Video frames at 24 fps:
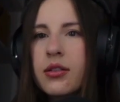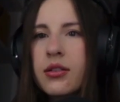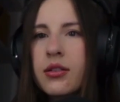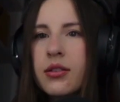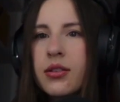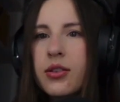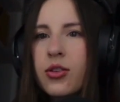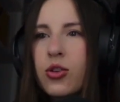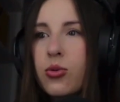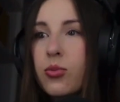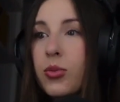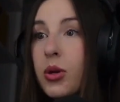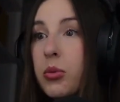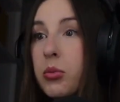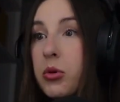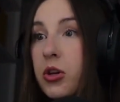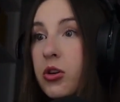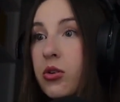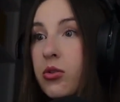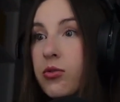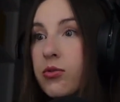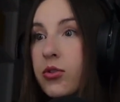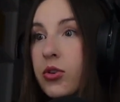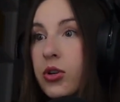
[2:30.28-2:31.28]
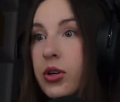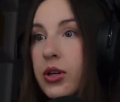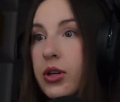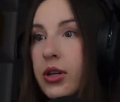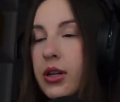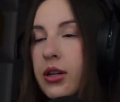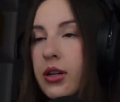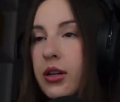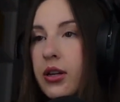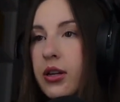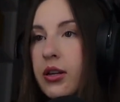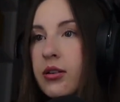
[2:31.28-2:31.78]
you may be
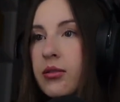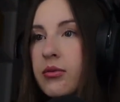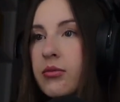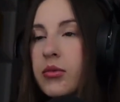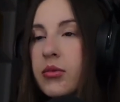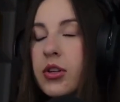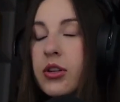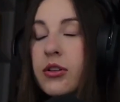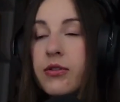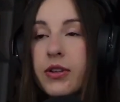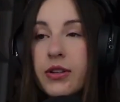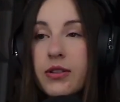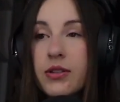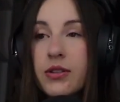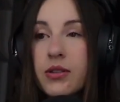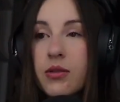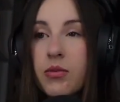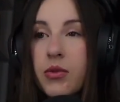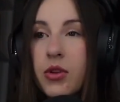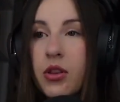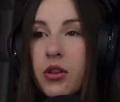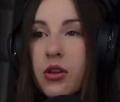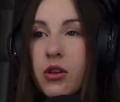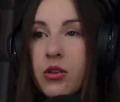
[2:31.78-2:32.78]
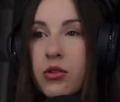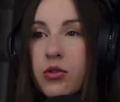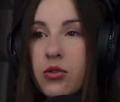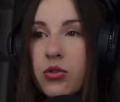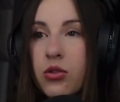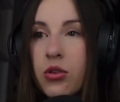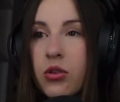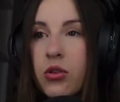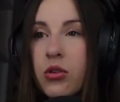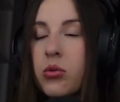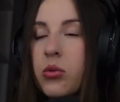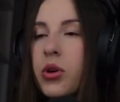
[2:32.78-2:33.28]
overeating, if that's something that you
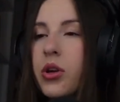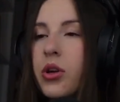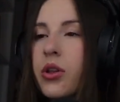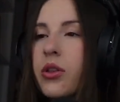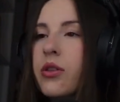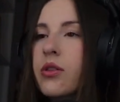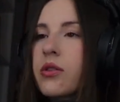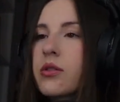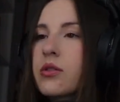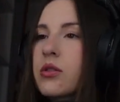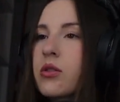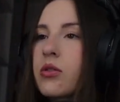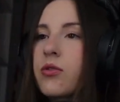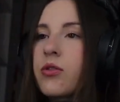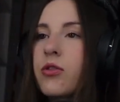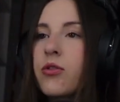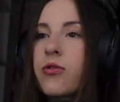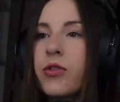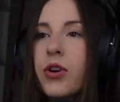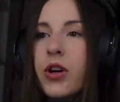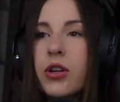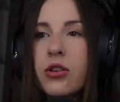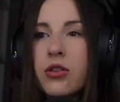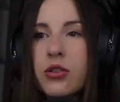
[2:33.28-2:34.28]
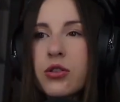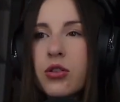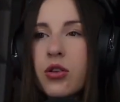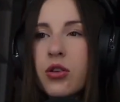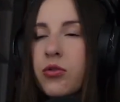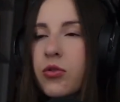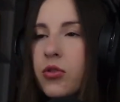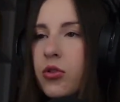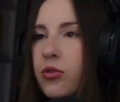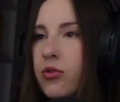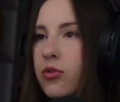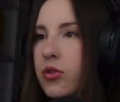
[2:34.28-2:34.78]
struggle with. So if you find yourself
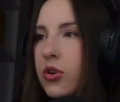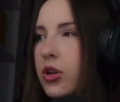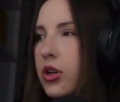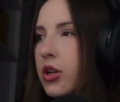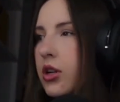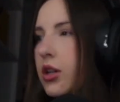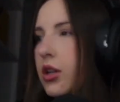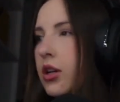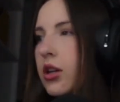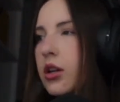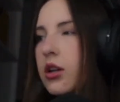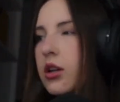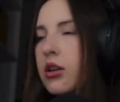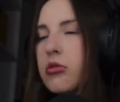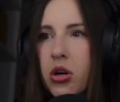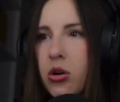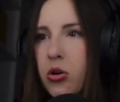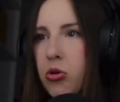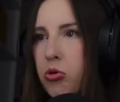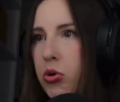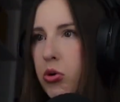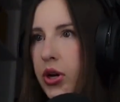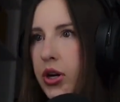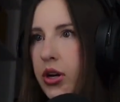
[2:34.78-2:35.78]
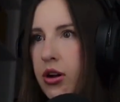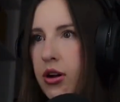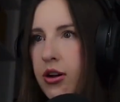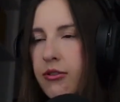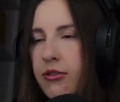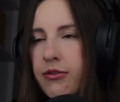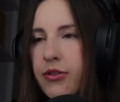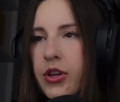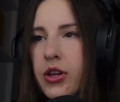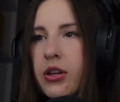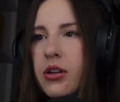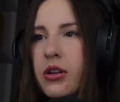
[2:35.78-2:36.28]
overeating quite
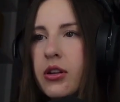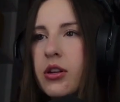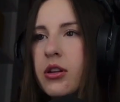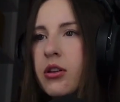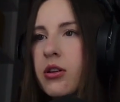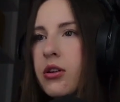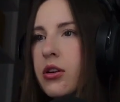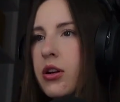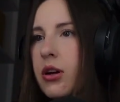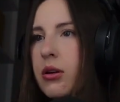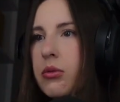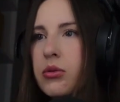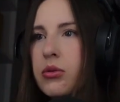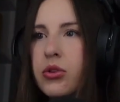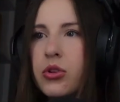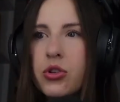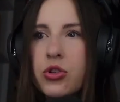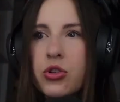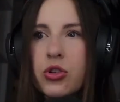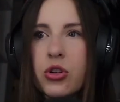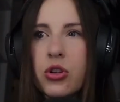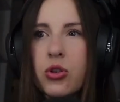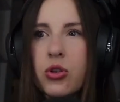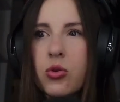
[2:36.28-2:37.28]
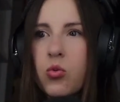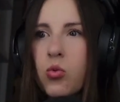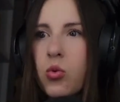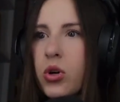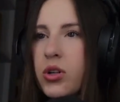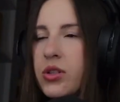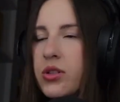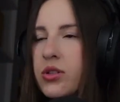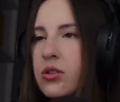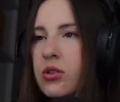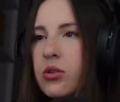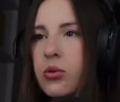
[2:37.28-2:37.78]
often and you're not really sure
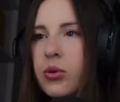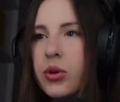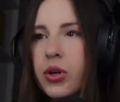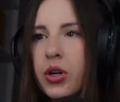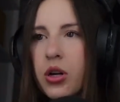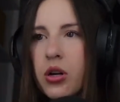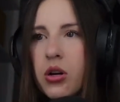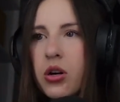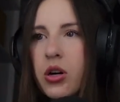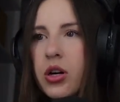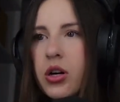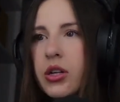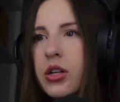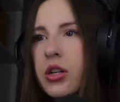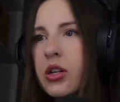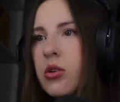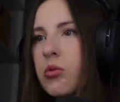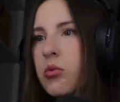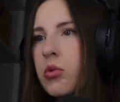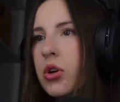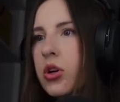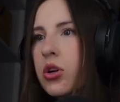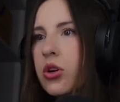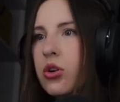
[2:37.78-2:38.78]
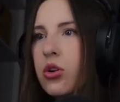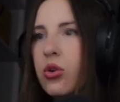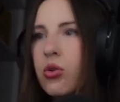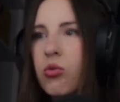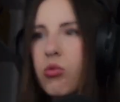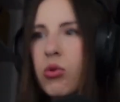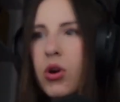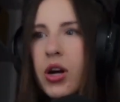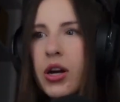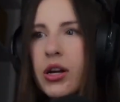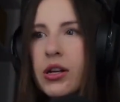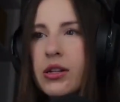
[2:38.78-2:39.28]
what's going on and you want to know
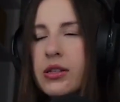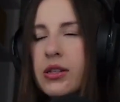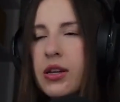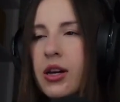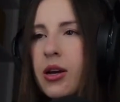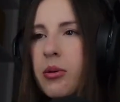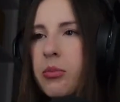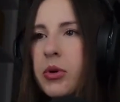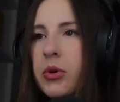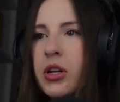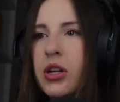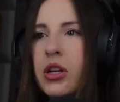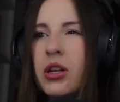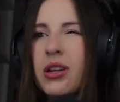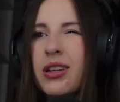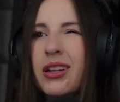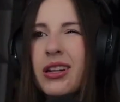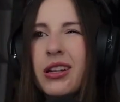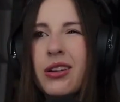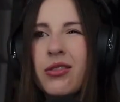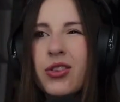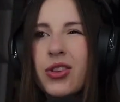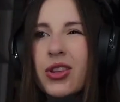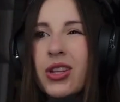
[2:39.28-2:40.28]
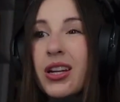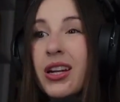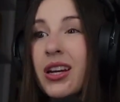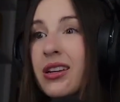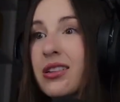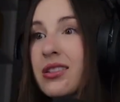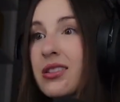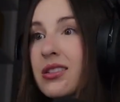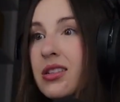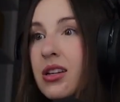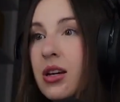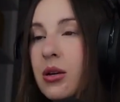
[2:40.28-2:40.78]
why it's happening and even the
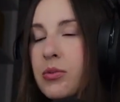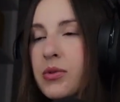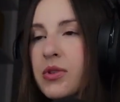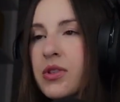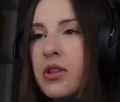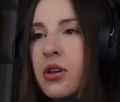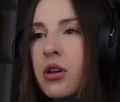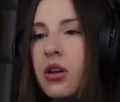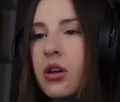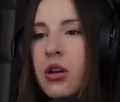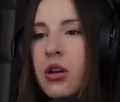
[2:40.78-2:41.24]
next steps that